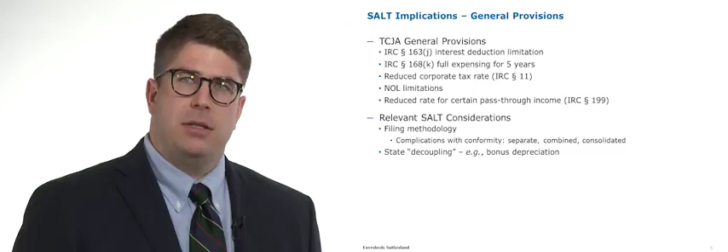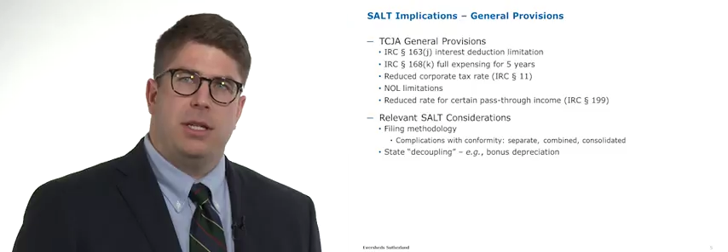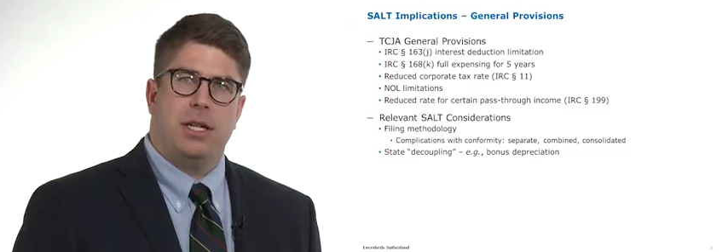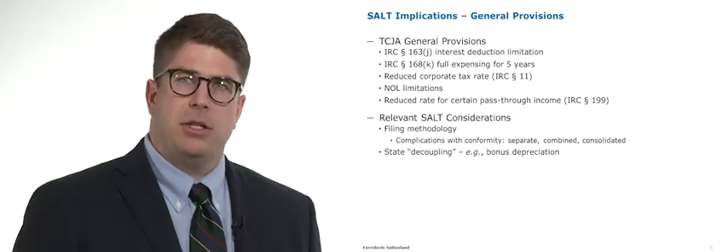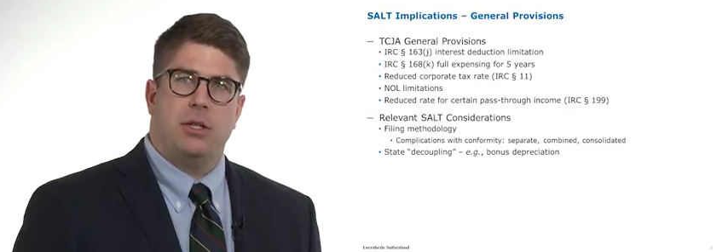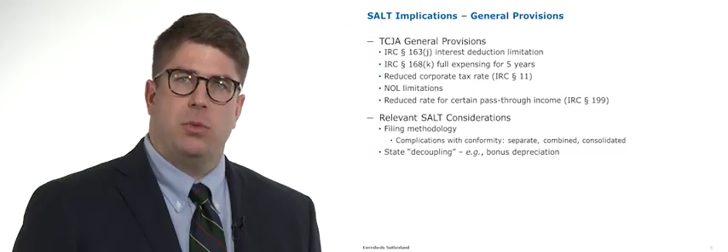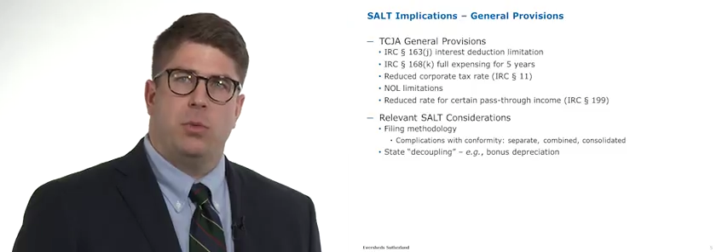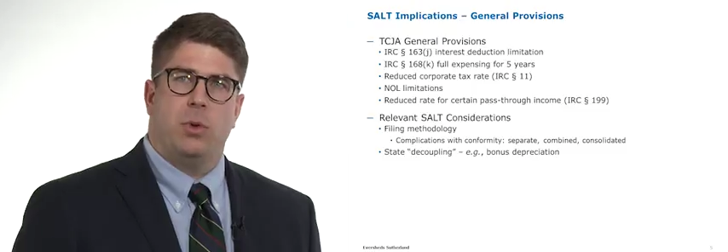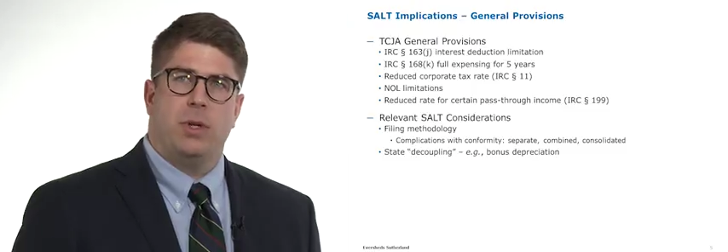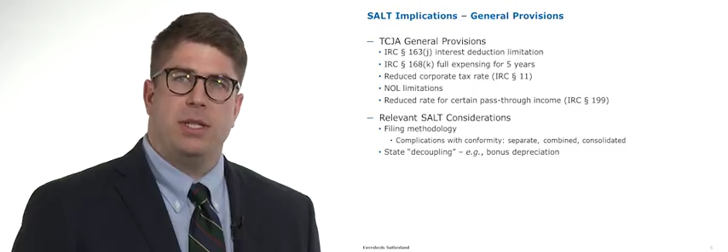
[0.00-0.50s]

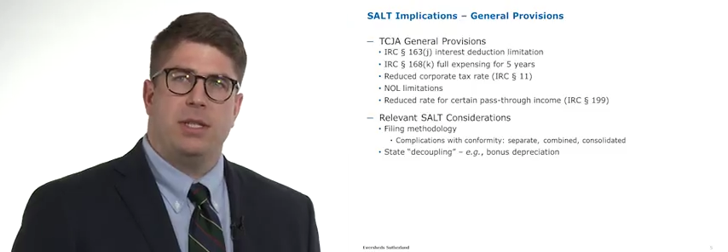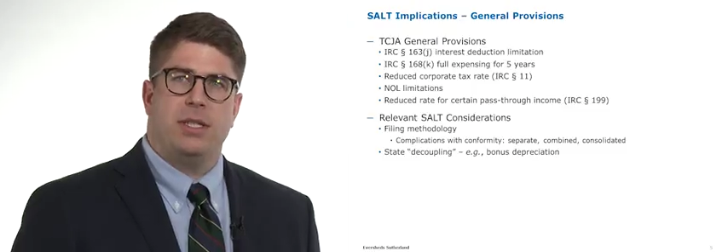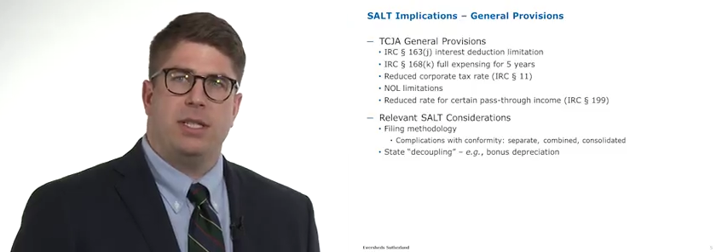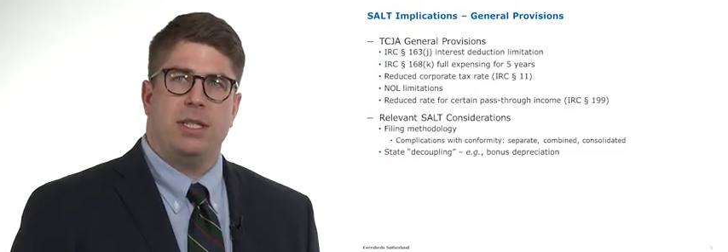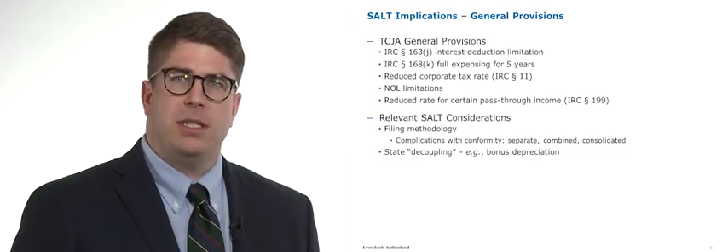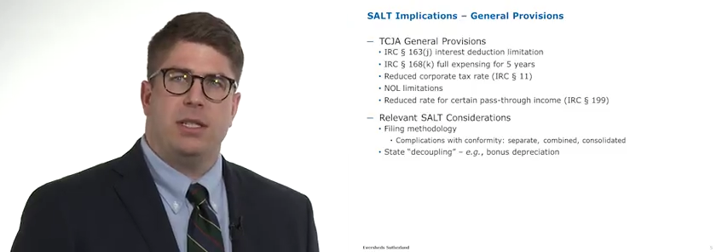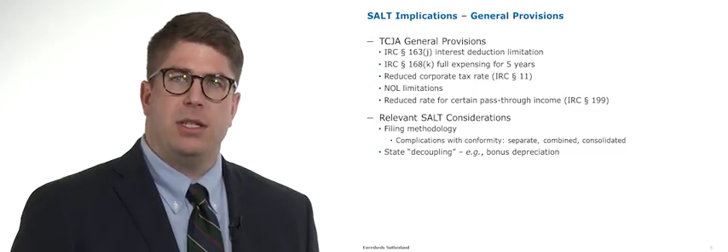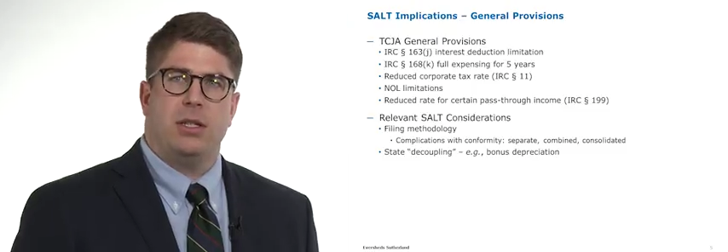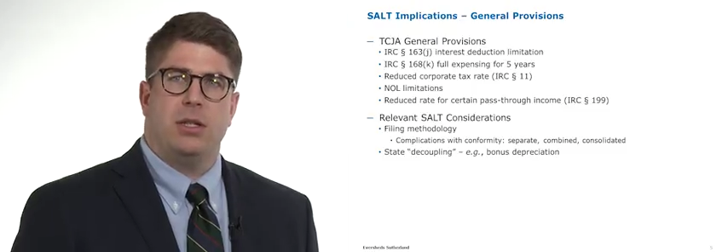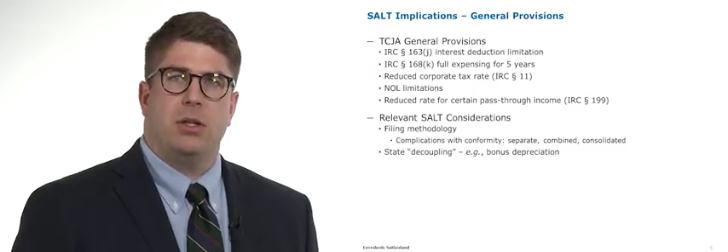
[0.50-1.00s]
section
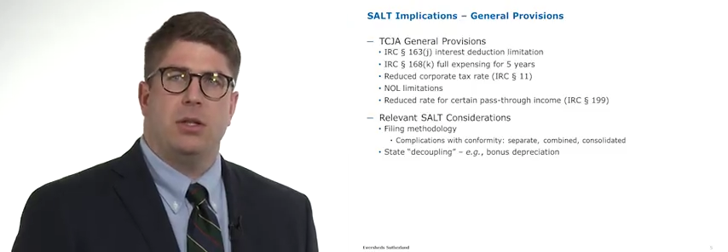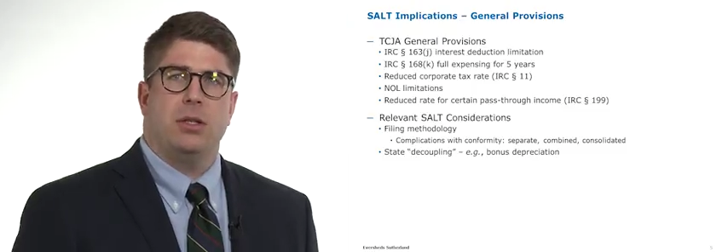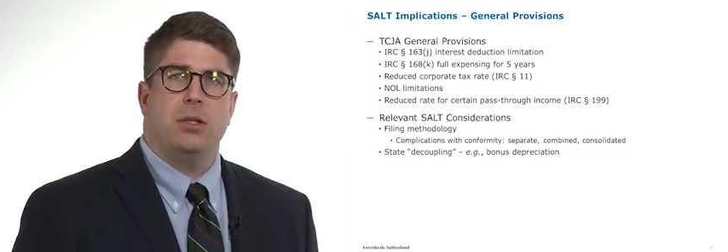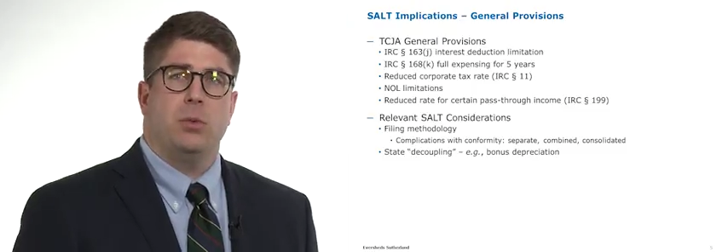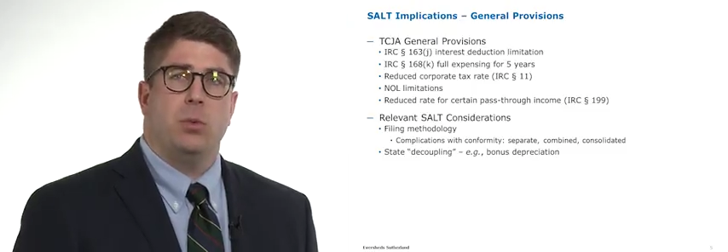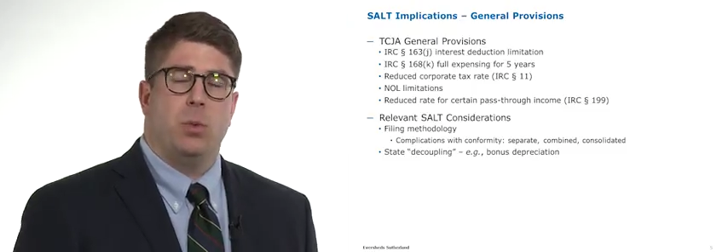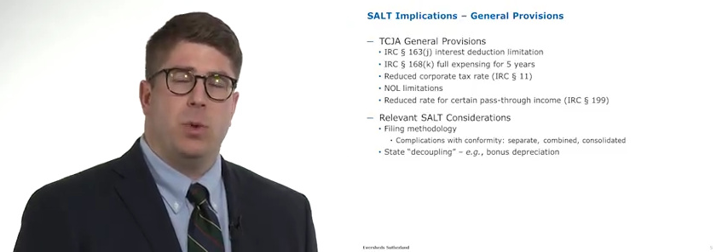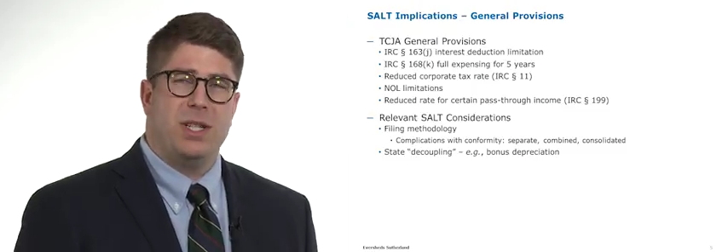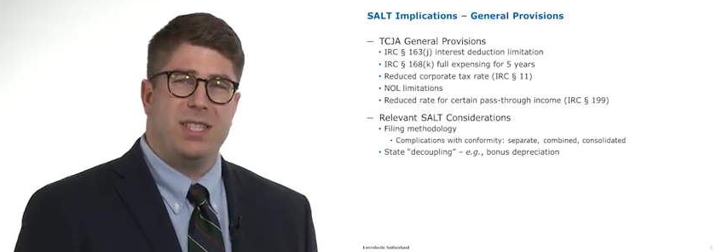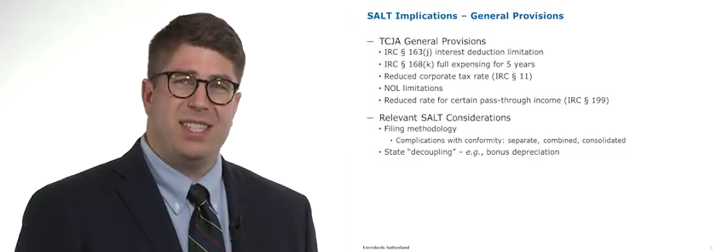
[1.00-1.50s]

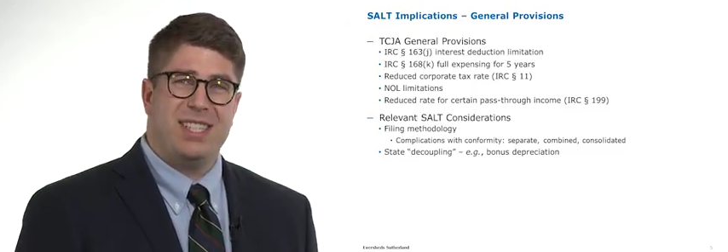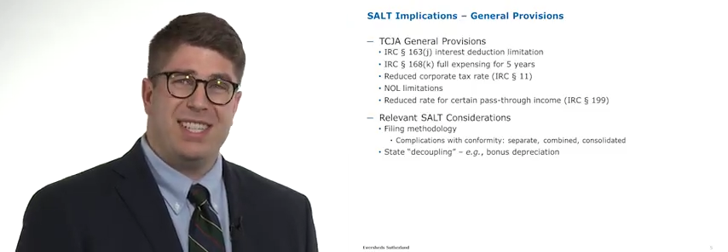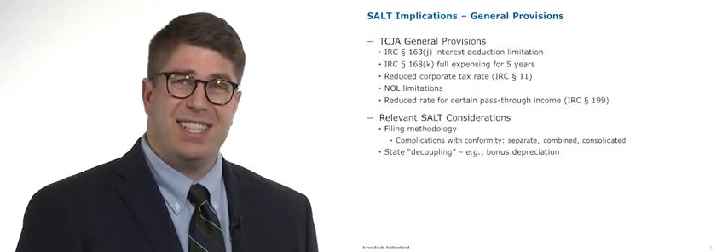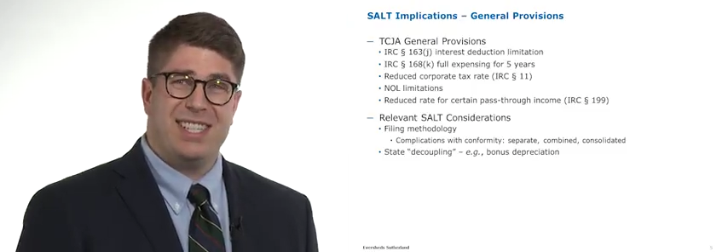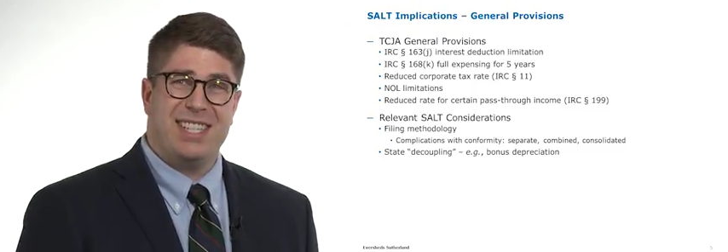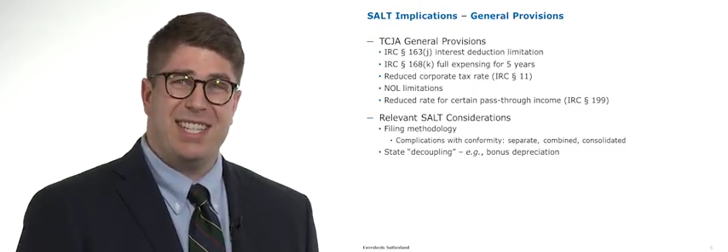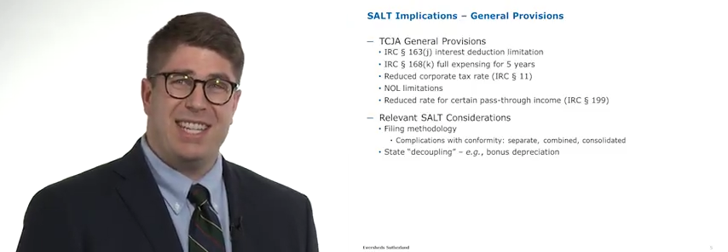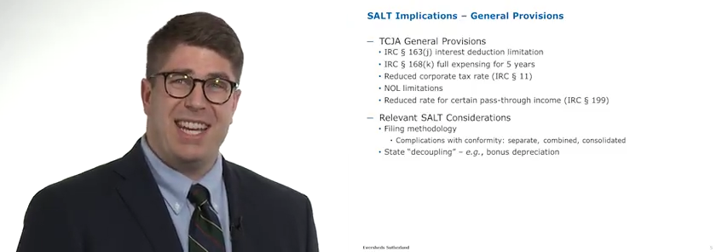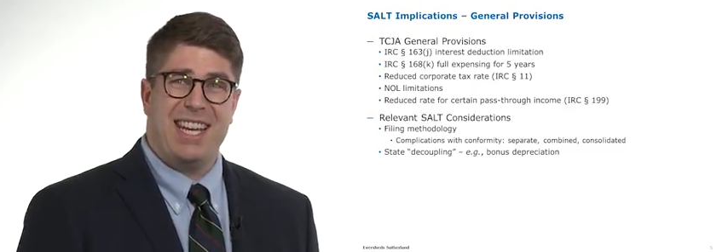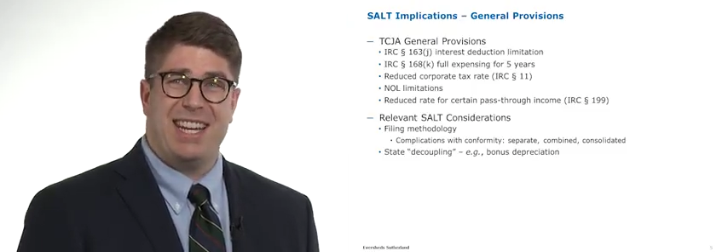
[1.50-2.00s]

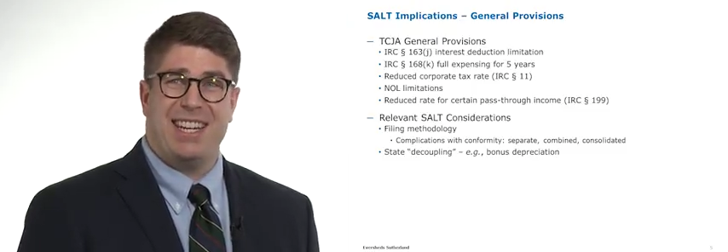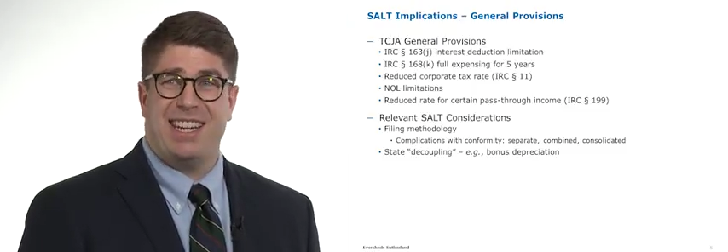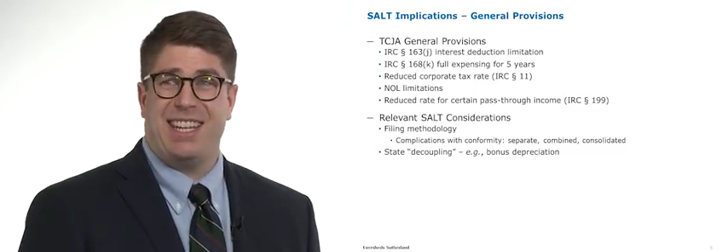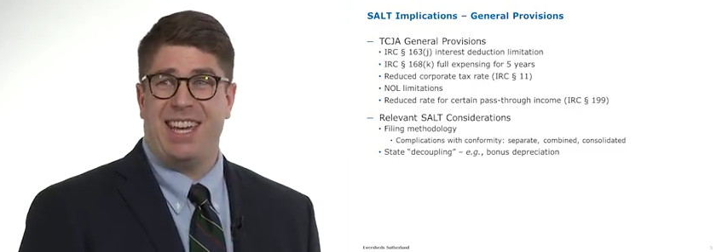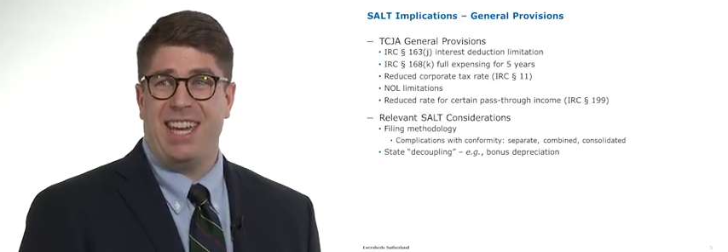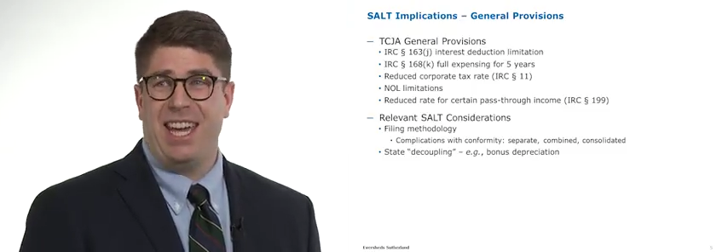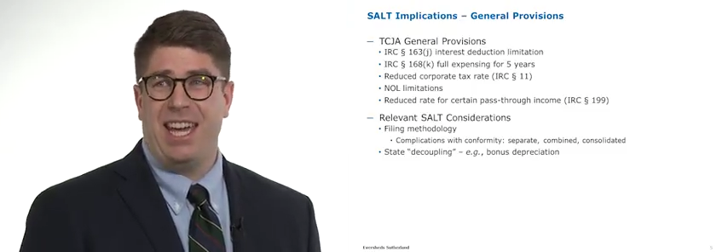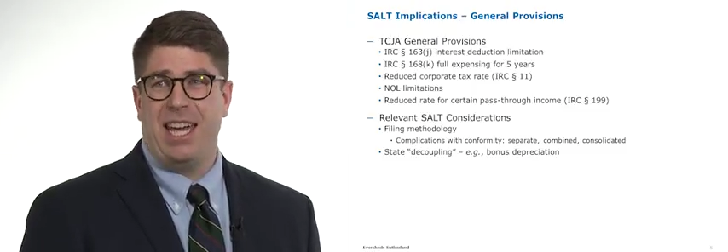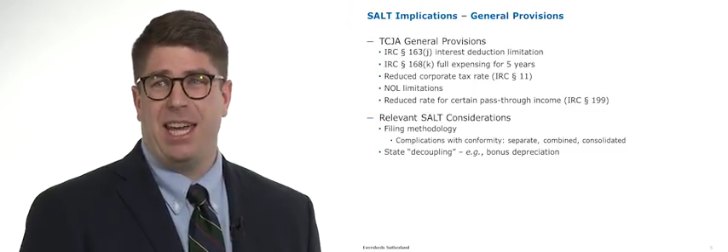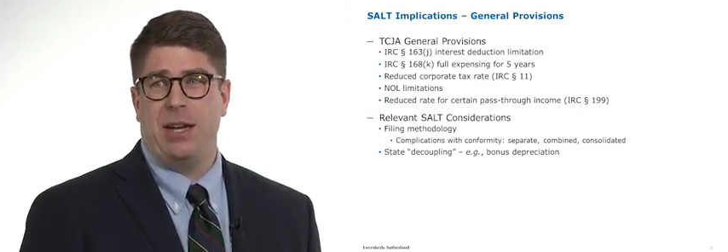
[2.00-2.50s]

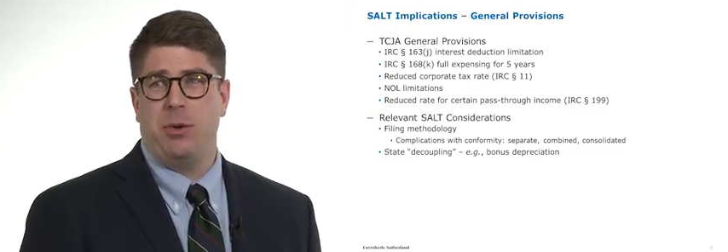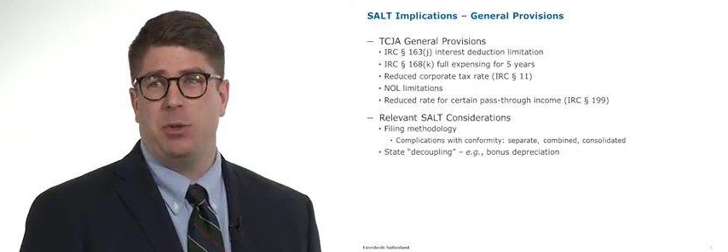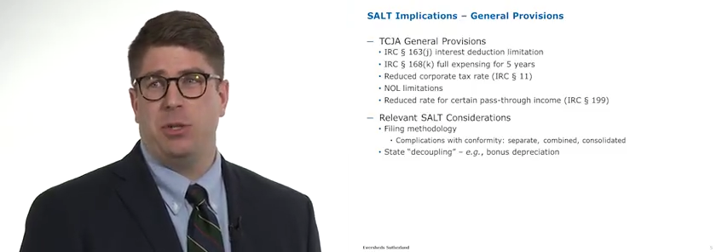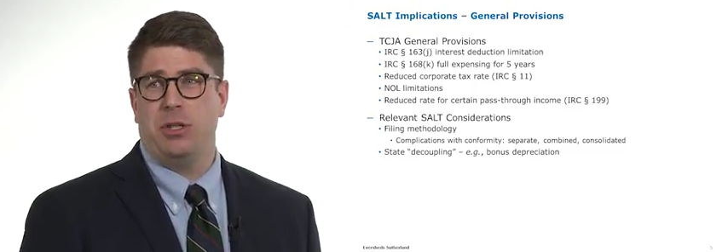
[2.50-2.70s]
168K,